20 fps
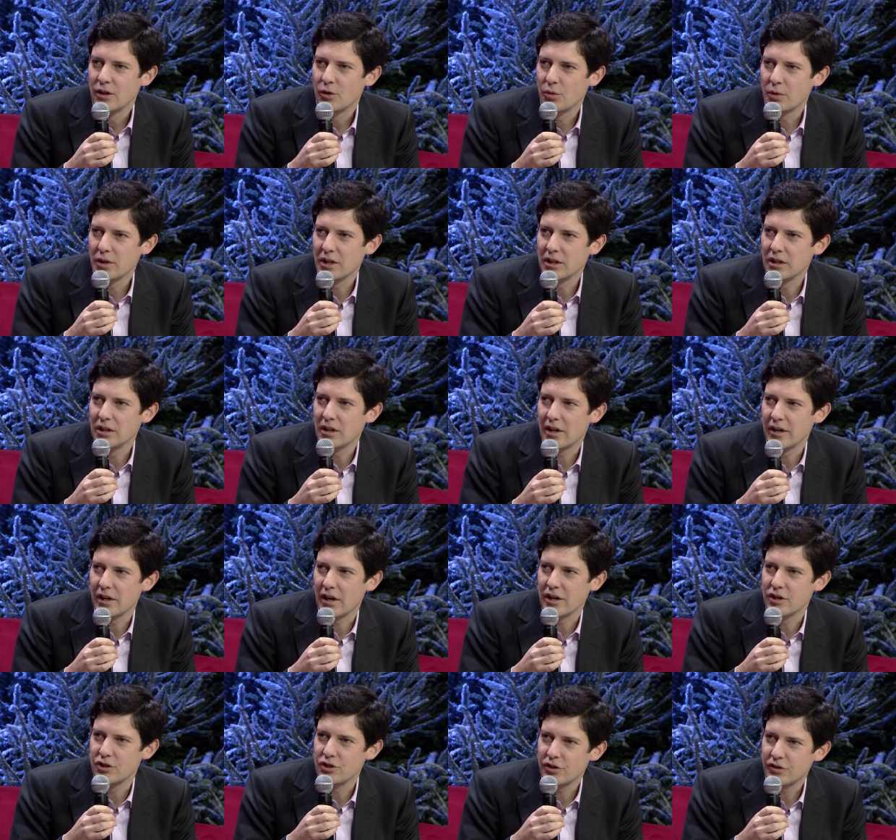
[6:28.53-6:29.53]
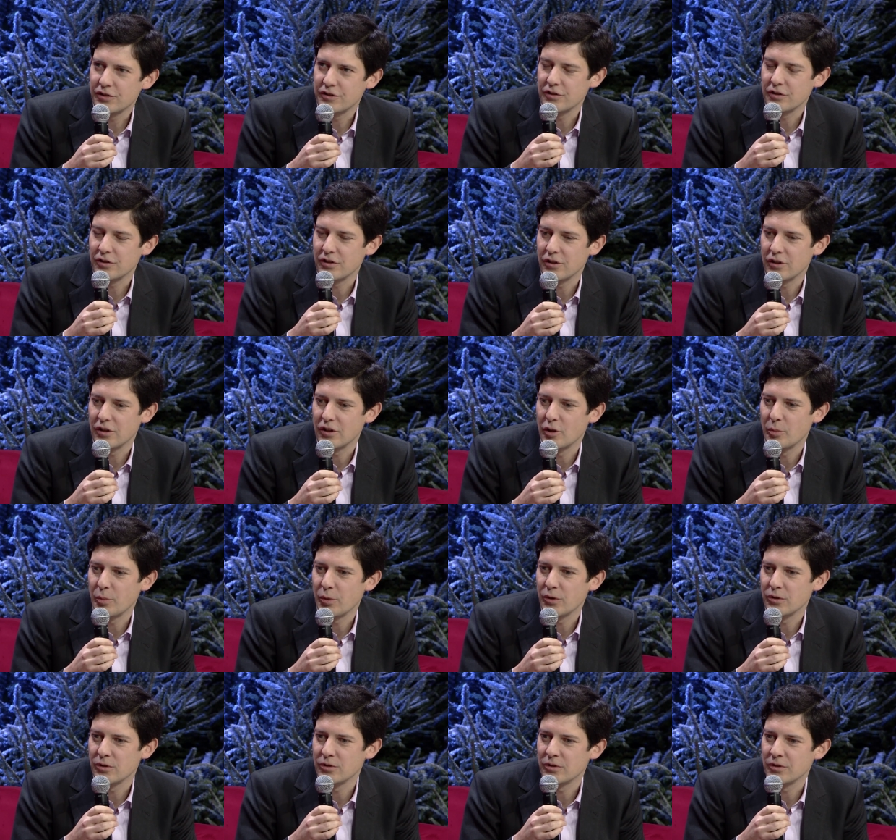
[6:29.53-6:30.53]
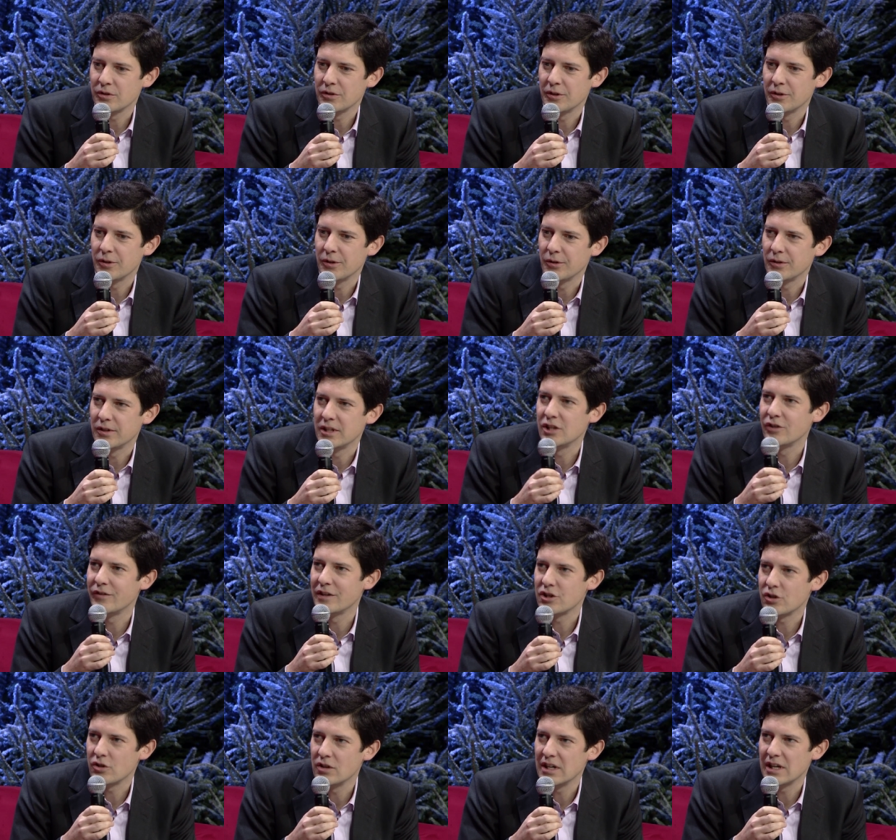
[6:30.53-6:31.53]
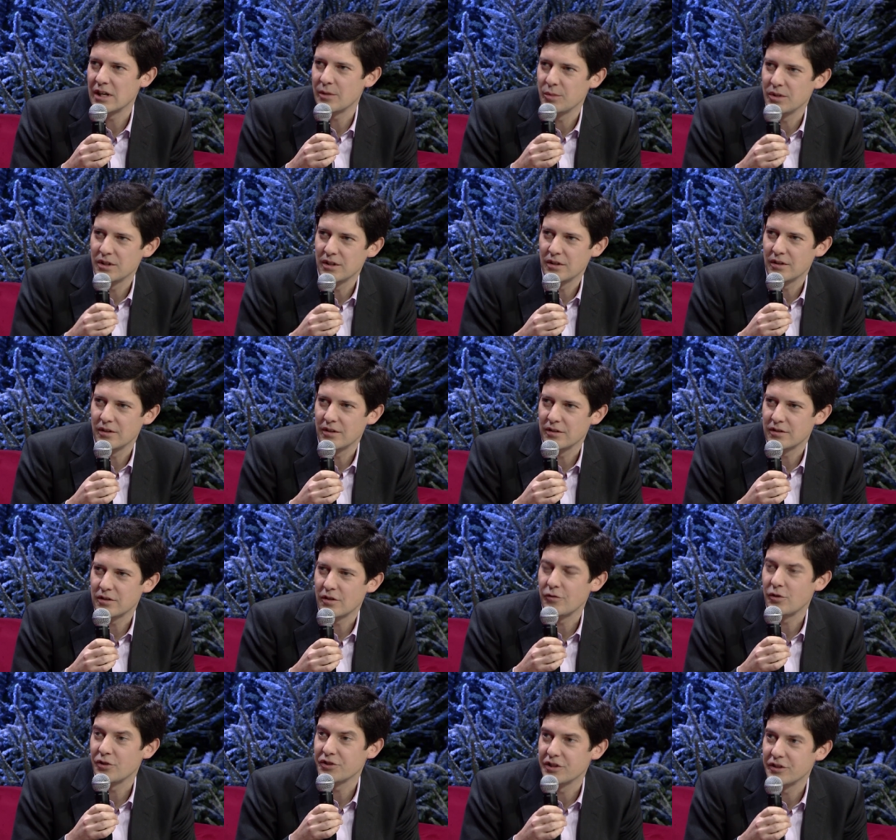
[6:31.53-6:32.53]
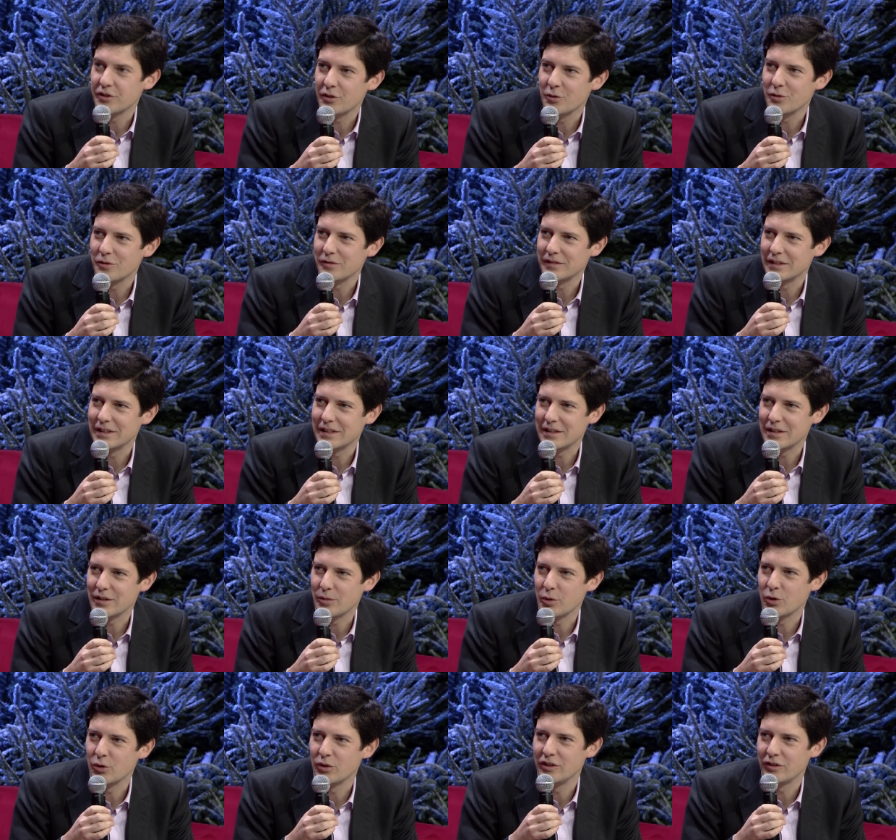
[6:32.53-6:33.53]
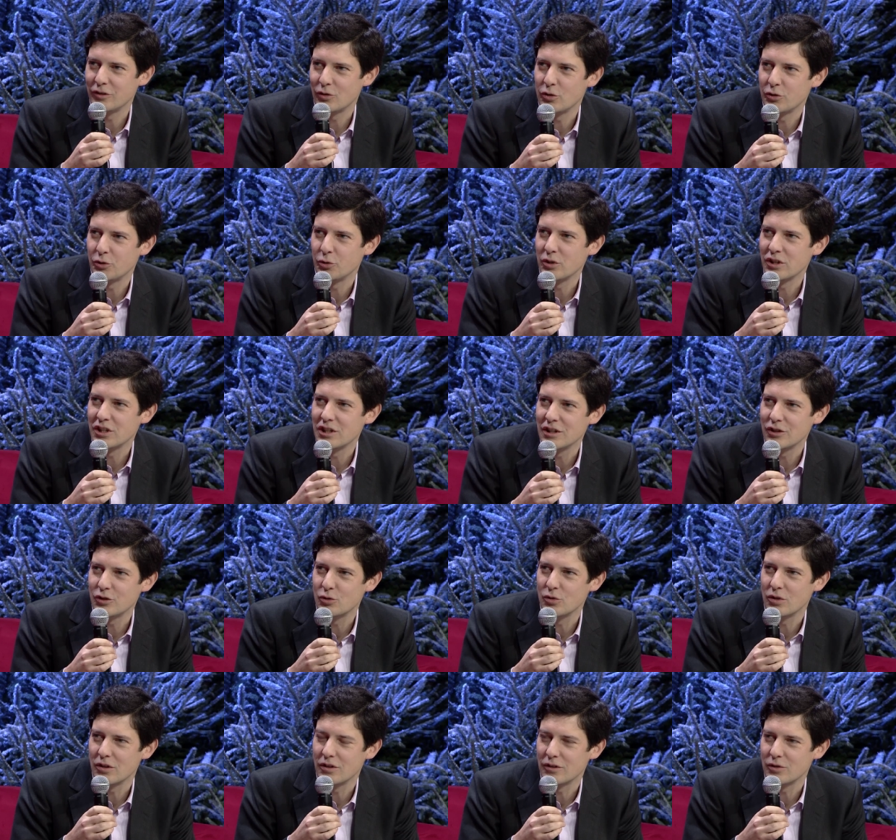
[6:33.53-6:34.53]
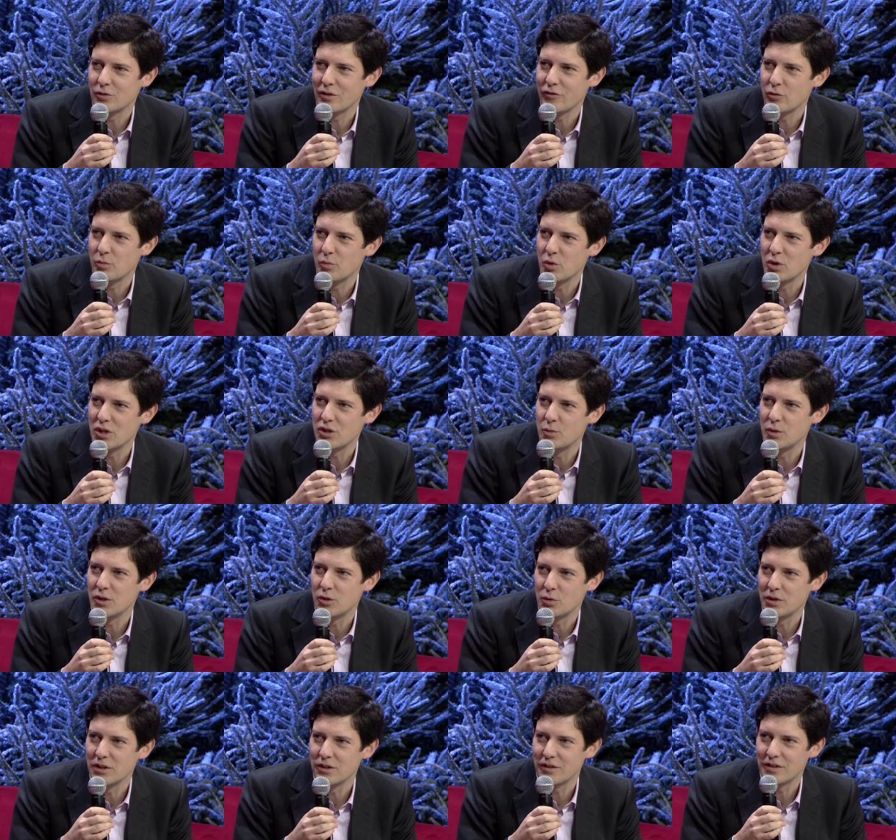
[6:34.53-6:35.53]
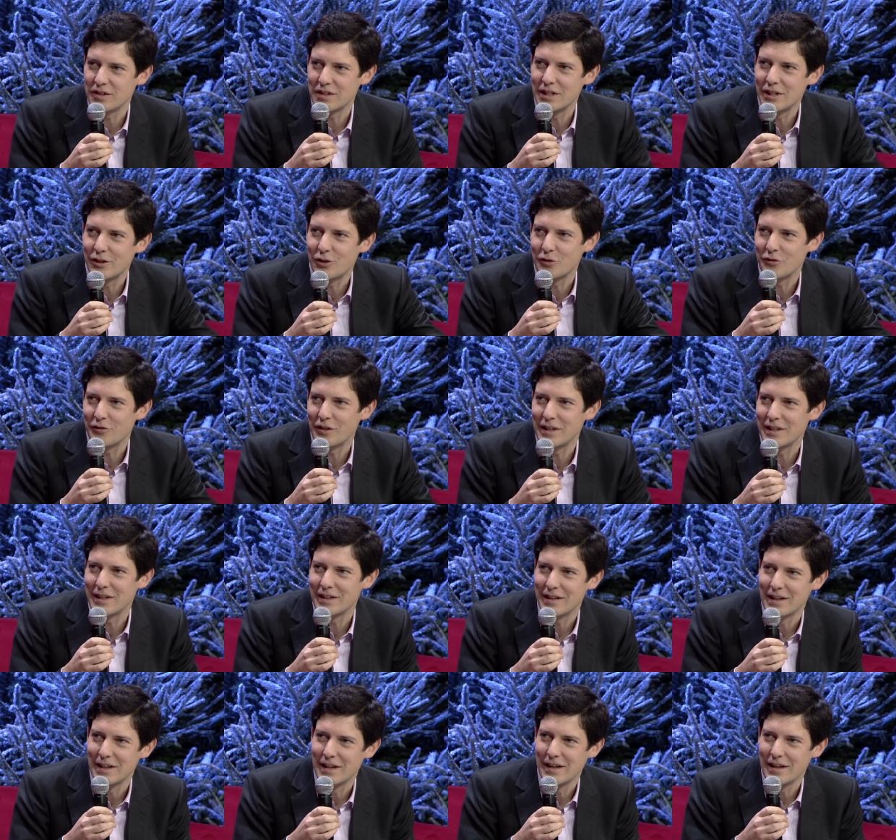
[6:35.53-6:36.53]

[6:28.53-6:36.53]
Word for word: We, I, I just opened an innovation lab in San Francisco because it's also key to, to have a bridge between Silicon Valley